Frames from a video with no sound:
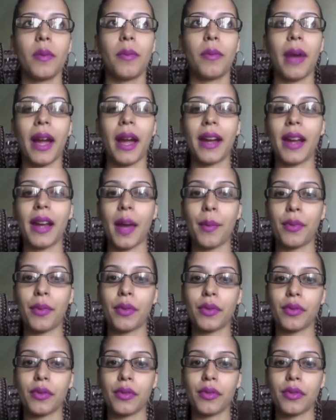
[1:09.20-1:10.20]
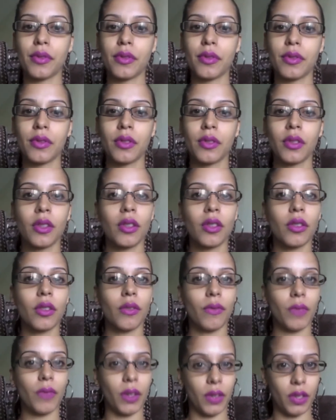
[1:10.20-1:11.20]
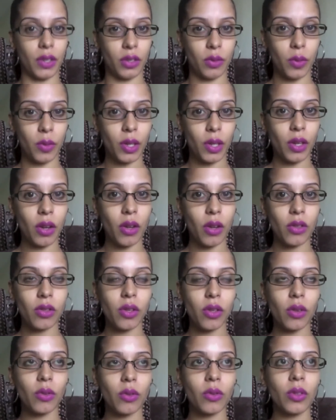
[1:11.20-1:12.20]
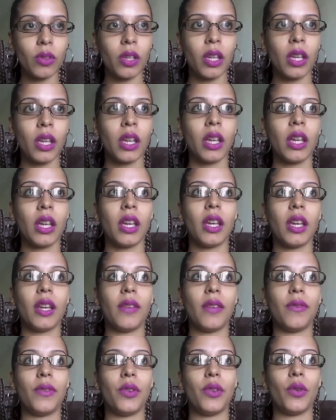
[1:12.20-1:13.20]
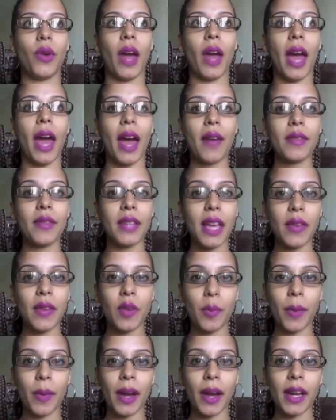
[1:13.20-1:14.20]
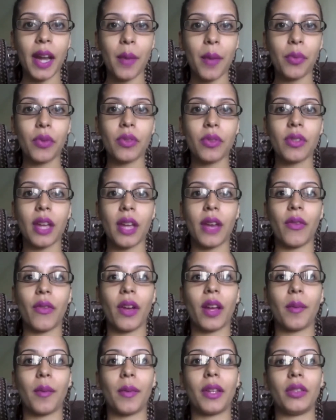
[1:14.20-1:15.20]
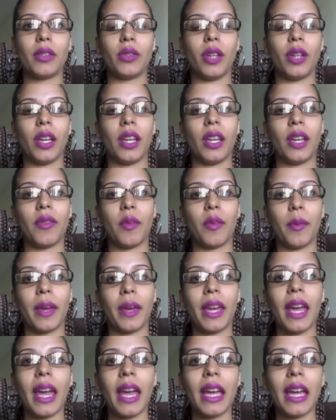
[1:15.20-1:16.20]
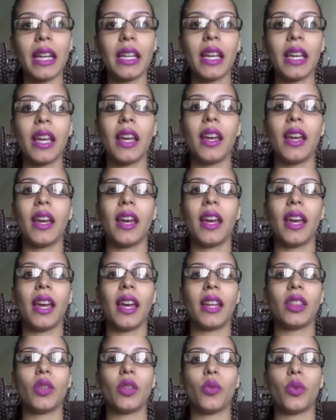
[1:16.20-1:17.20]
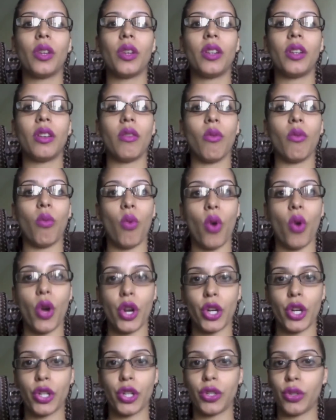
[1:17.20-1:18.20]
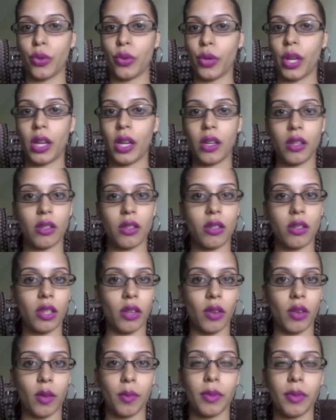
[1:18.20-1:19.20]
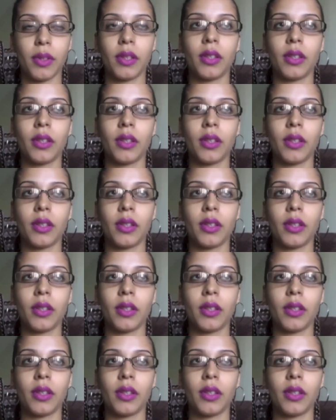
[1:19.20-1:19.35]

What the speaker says: Pineapples, very sweet also. If you have to have your pineapples, I recommend you getting it from a can and get the one in water. Don't get it in syrup.